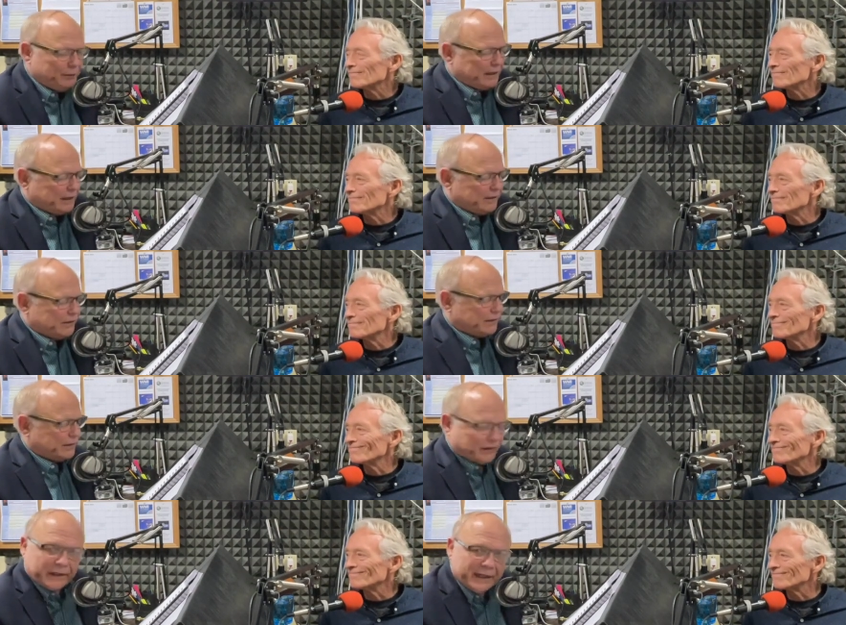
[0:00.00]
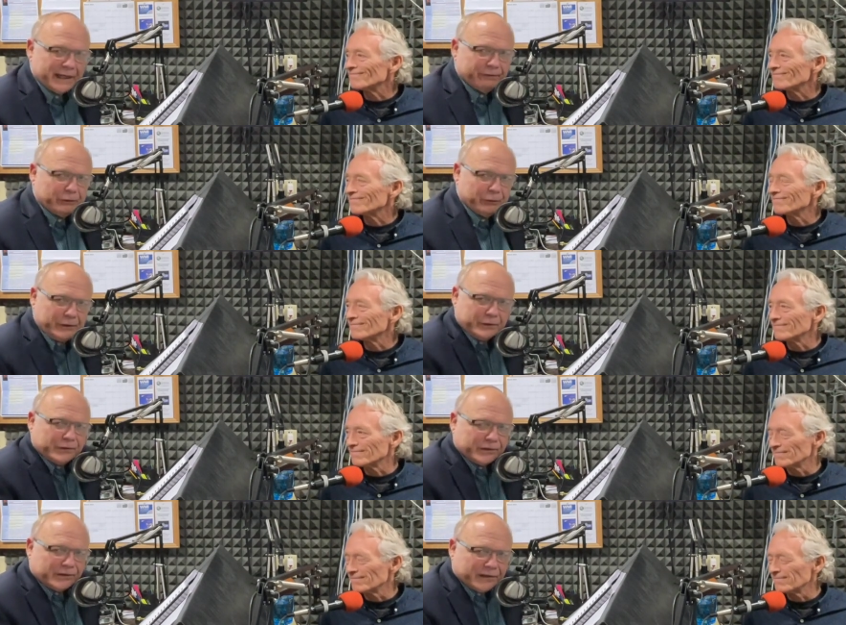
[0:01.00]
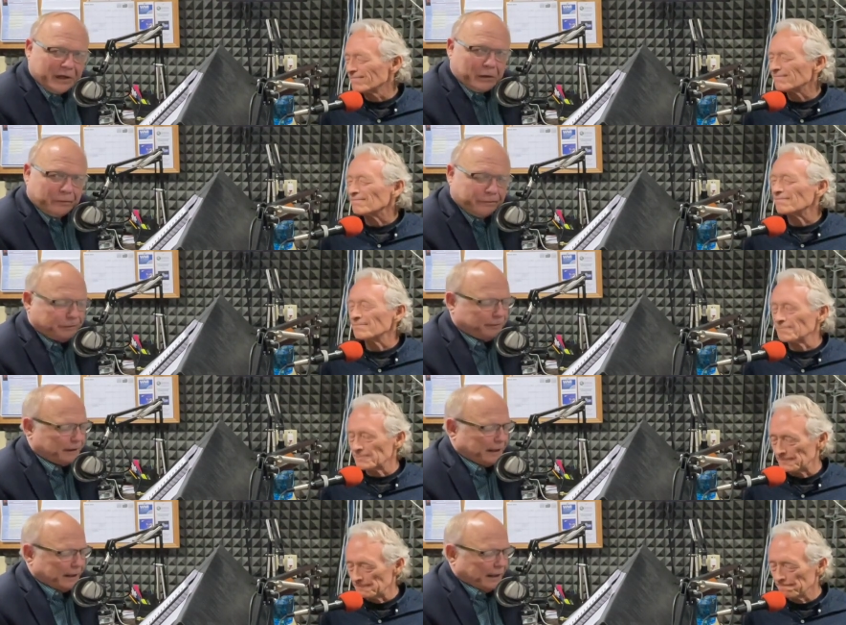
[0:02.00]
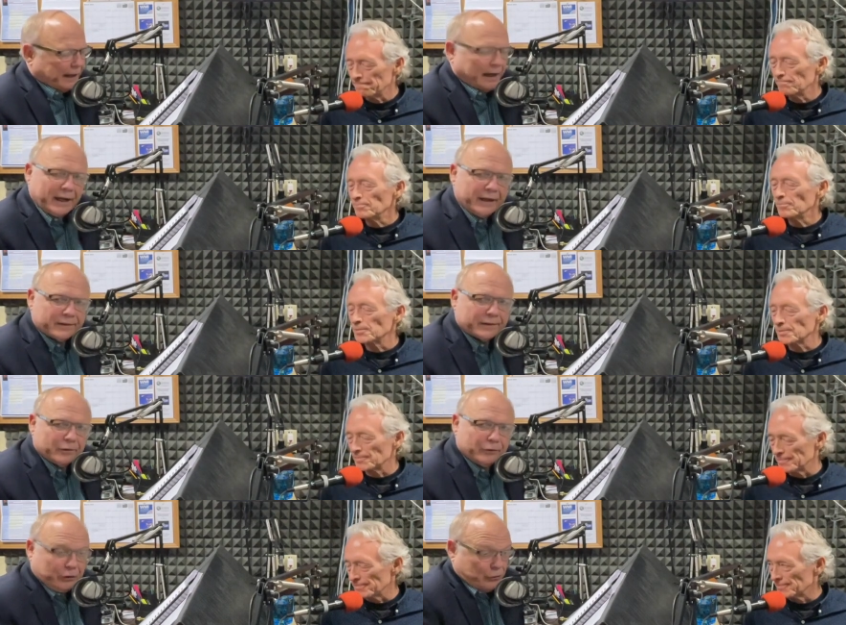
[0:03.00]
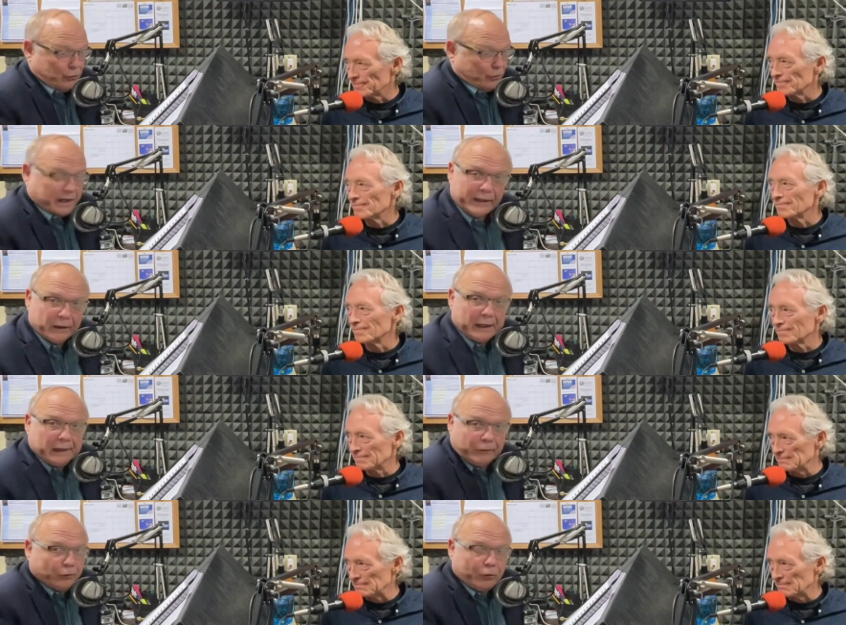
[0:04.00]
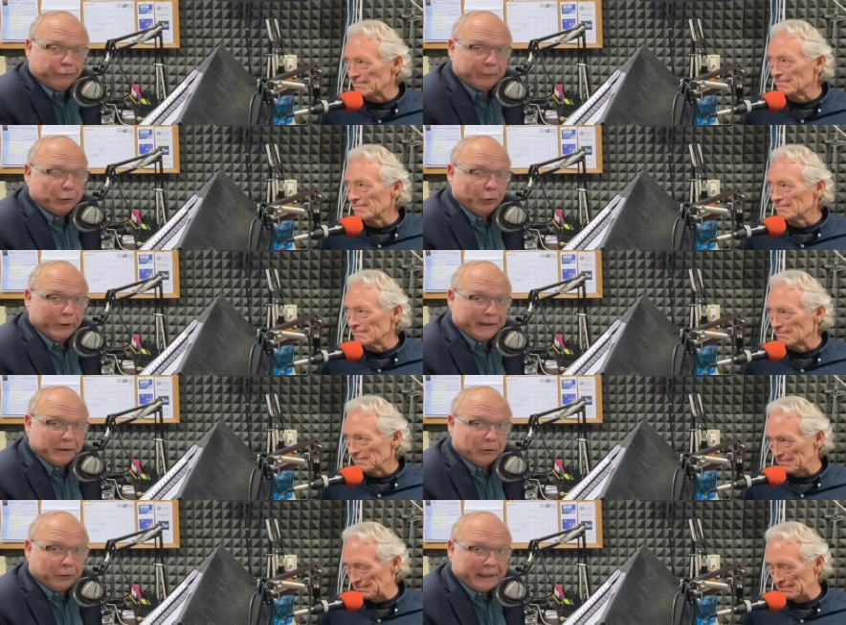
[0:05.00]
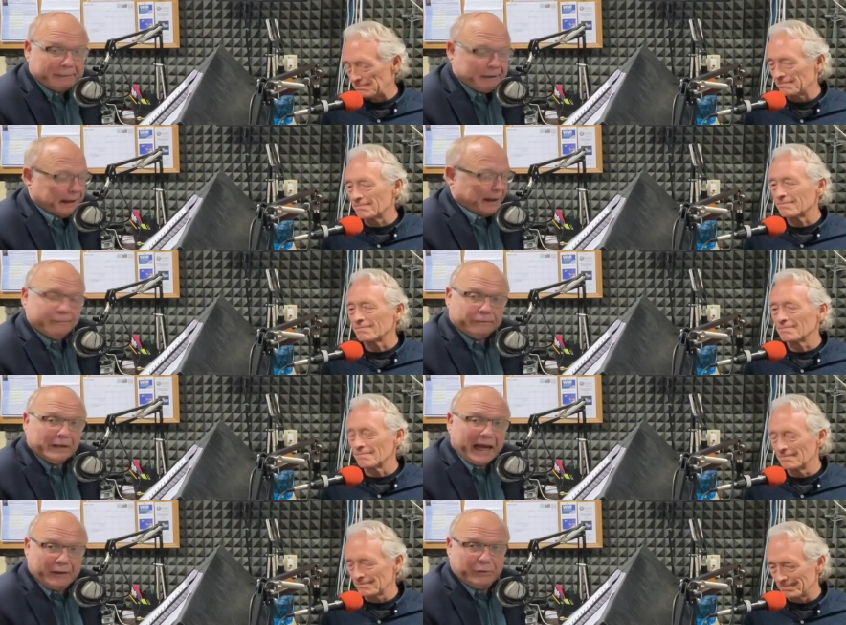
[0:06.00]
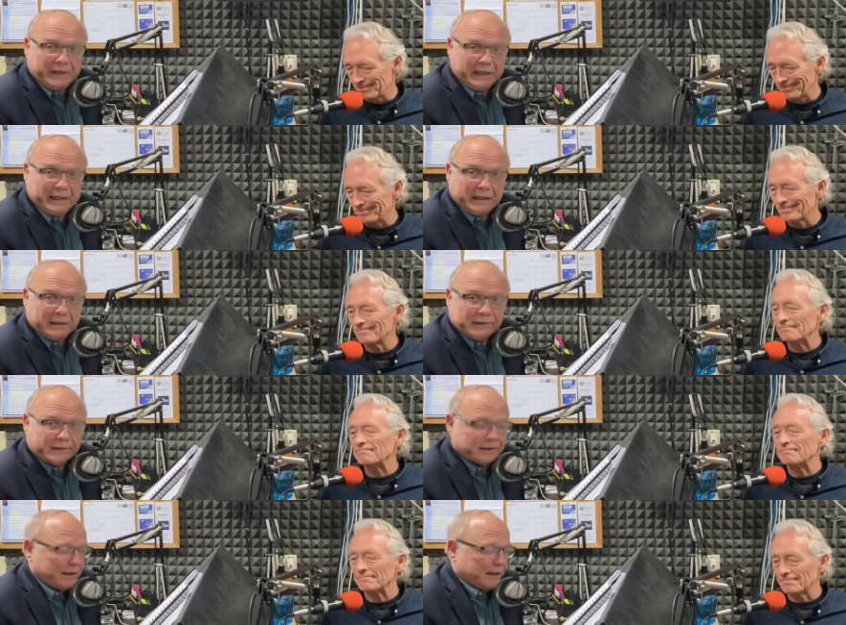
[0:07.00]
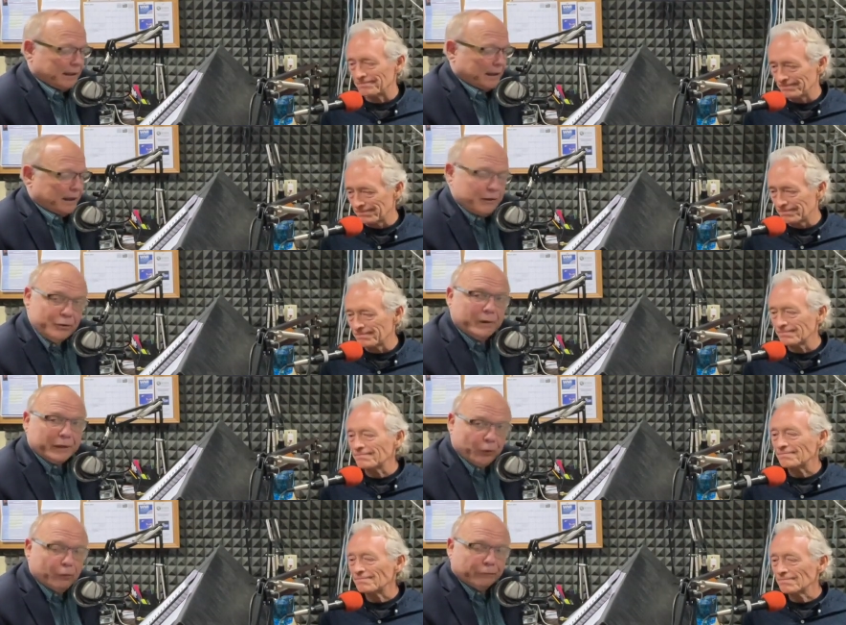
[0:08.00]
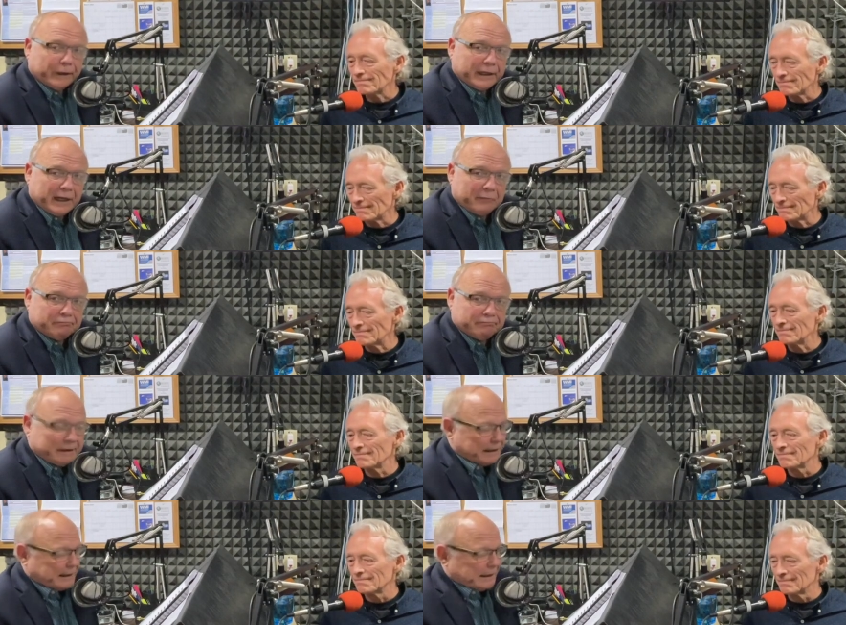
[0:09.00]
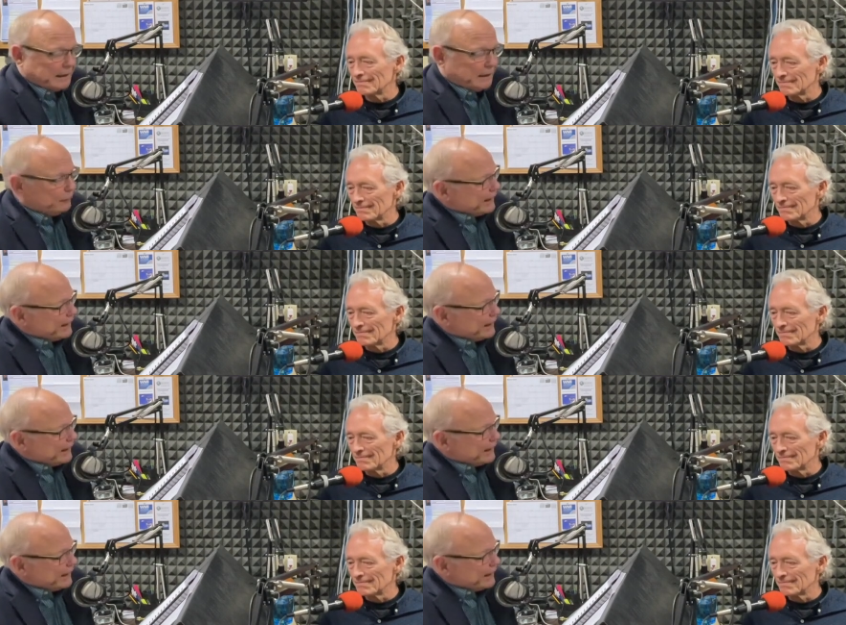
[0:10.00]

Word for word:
Speaker 1: be consistent even with yourself. And, and so you can grow from glory to glory and fly with the eagles. Uh, you can overcome. Uh,